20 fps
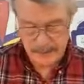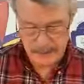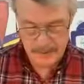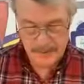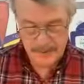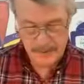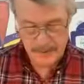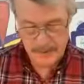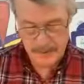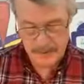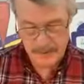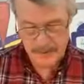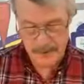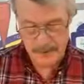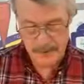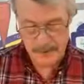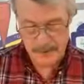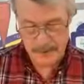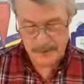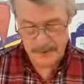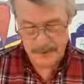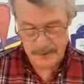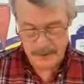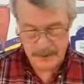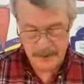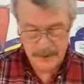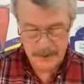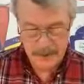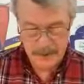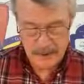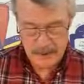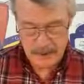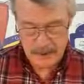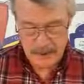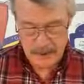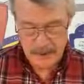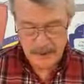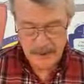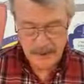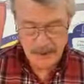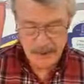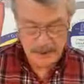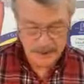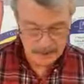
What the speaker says: (no one is talking)